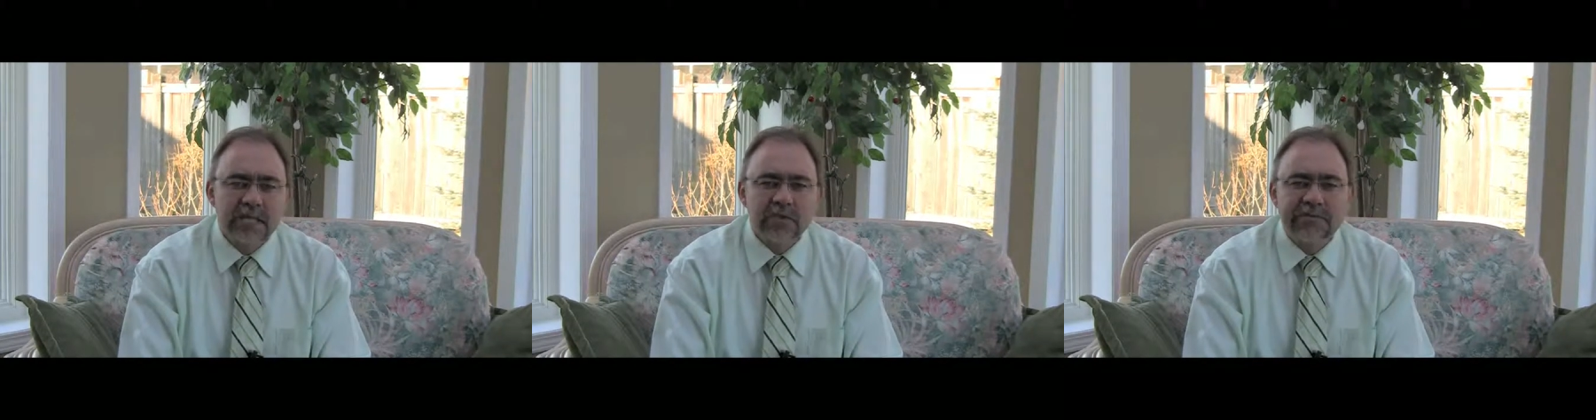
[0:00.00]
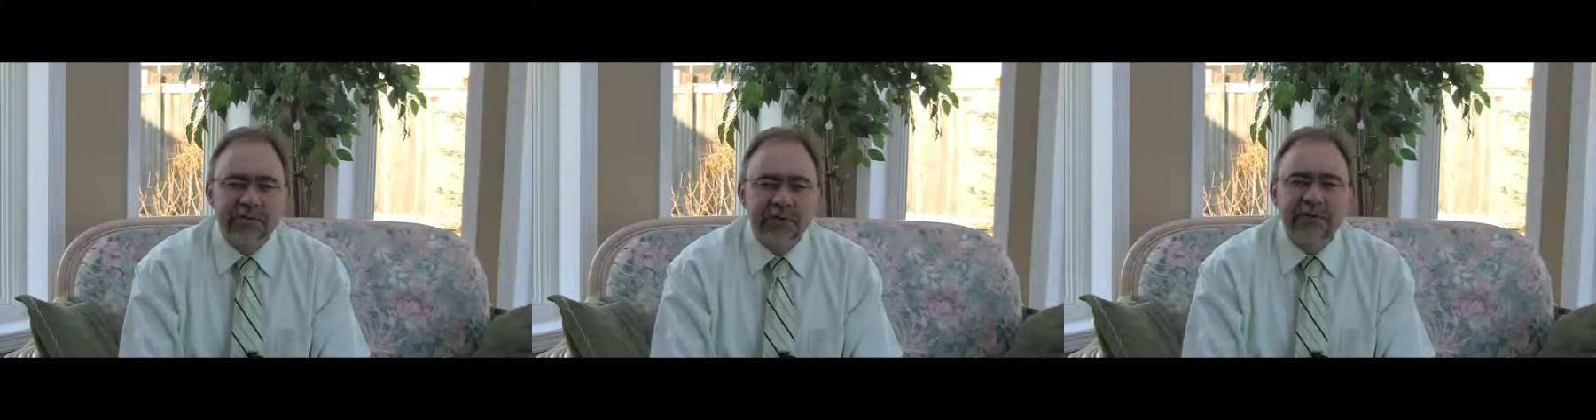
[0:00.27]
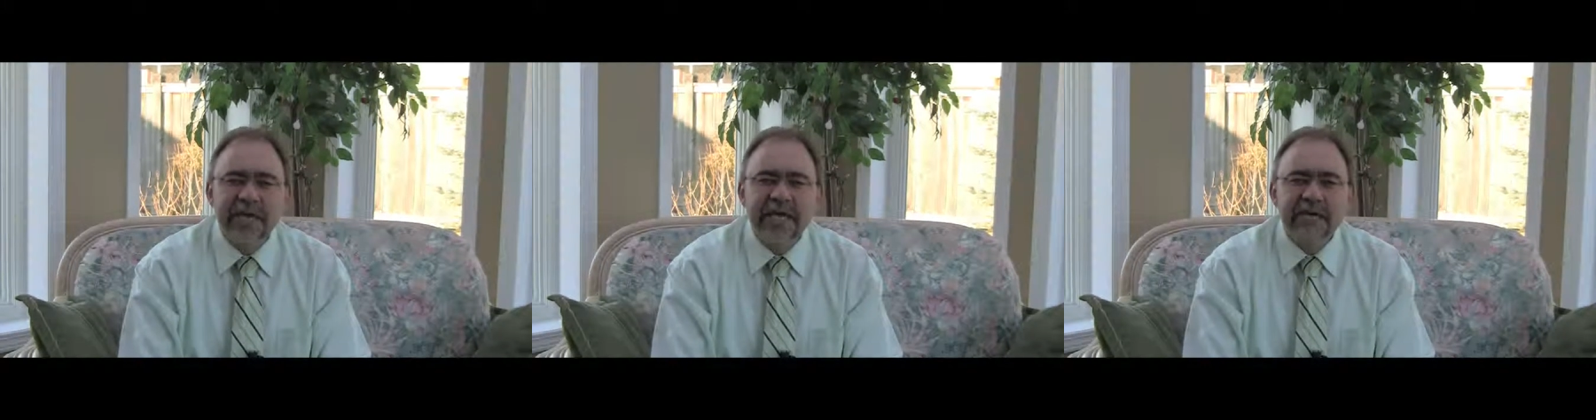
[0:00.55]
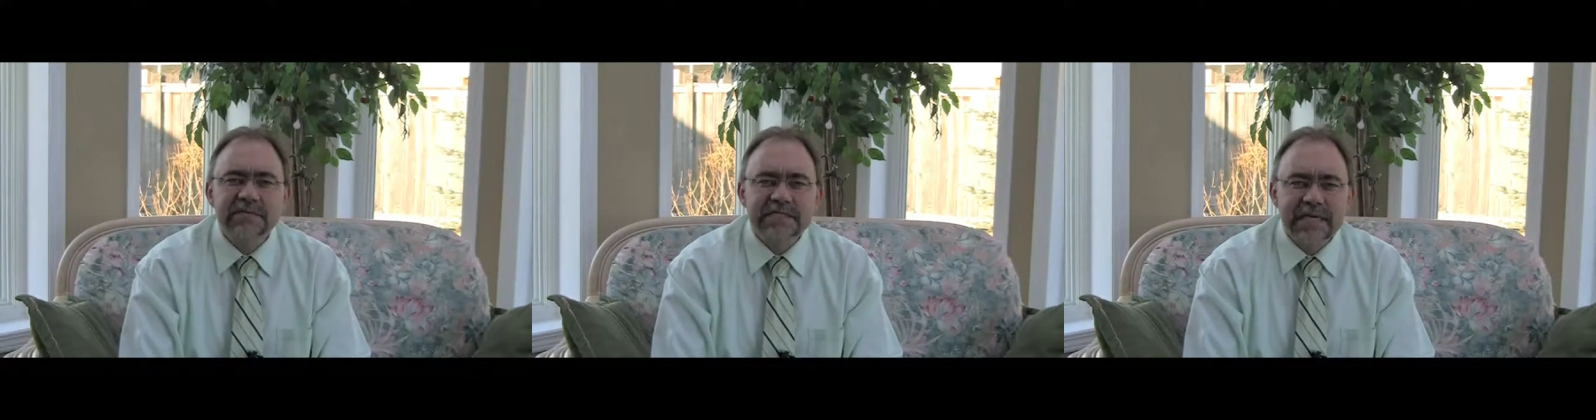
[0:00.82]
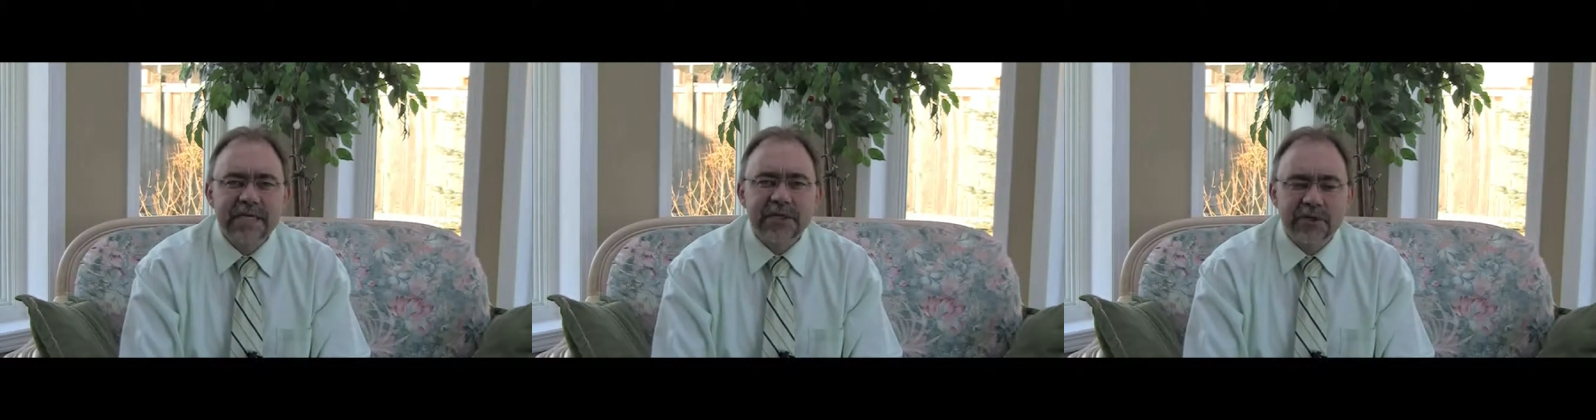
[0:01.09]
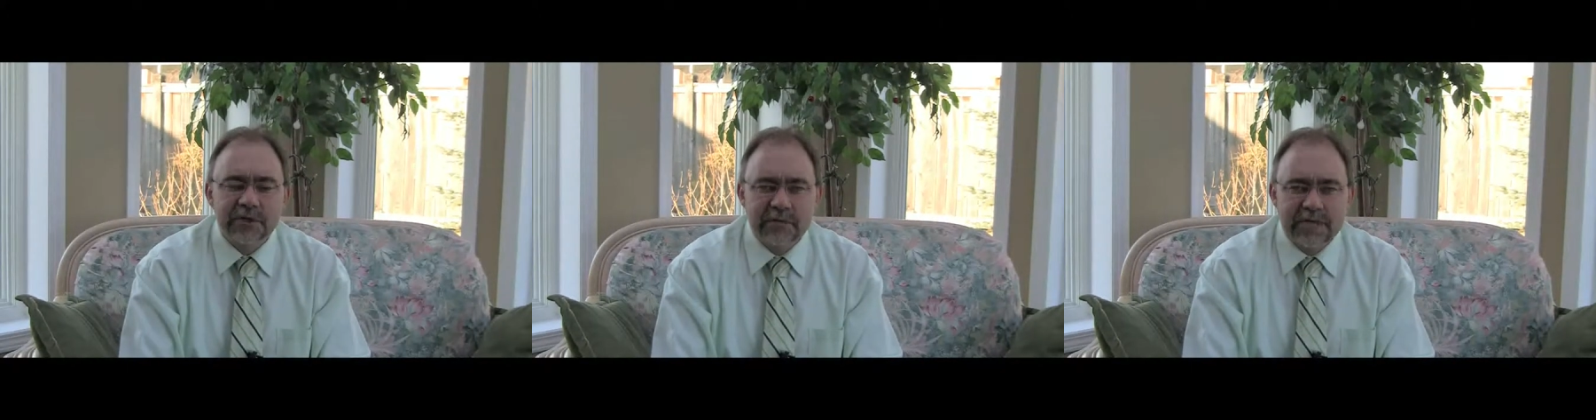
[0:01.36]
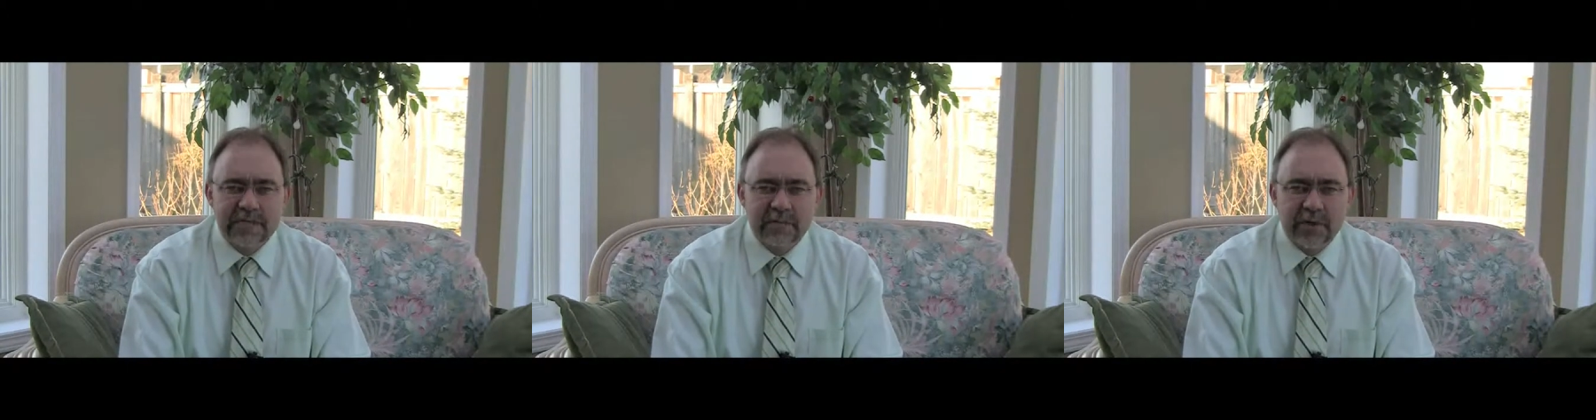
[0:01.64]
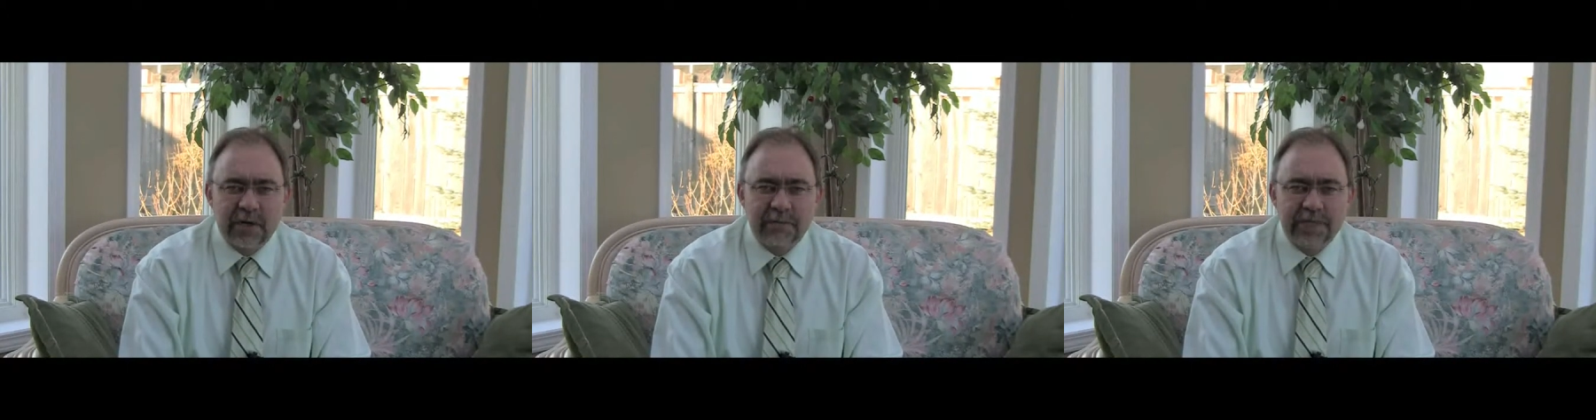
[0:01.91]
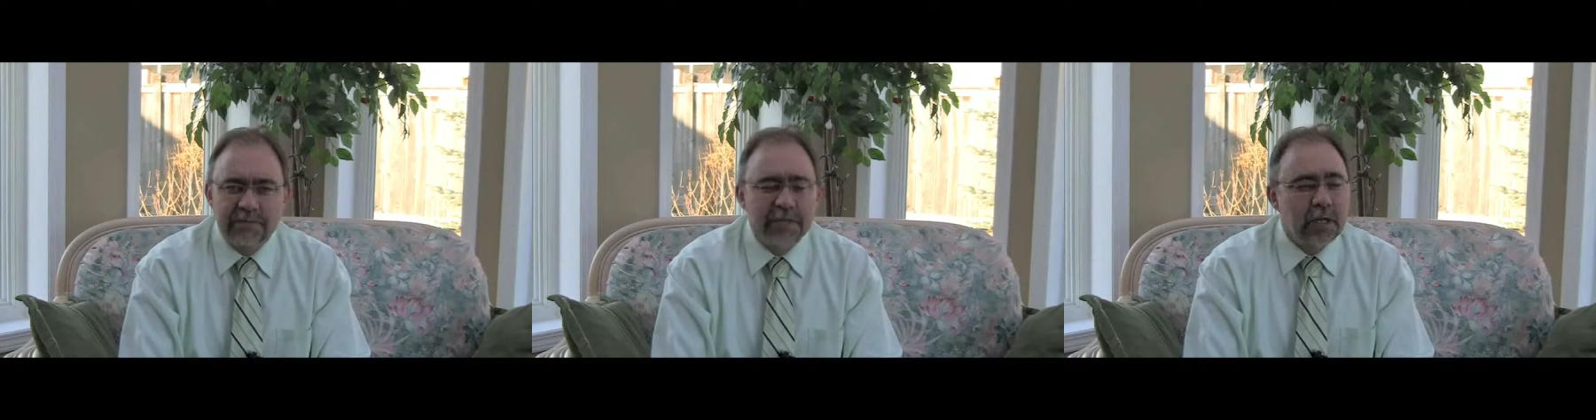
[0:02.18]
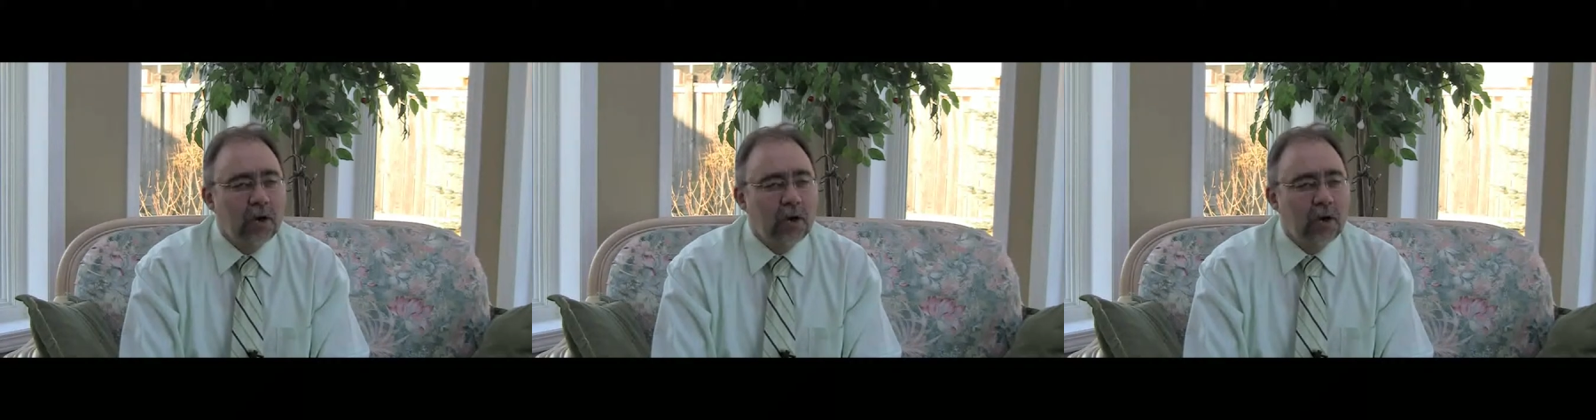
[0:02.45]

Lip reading: So if you're thinking of selling your rental property